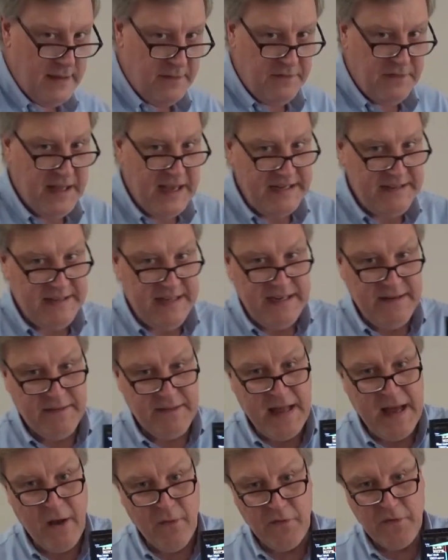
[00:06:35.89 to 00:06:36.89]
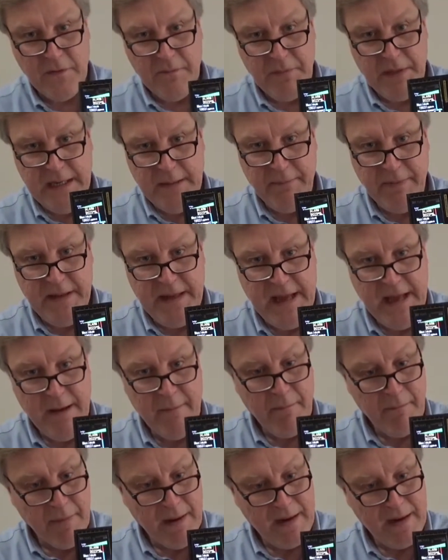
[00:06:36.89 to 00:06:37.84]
19,000 ppm,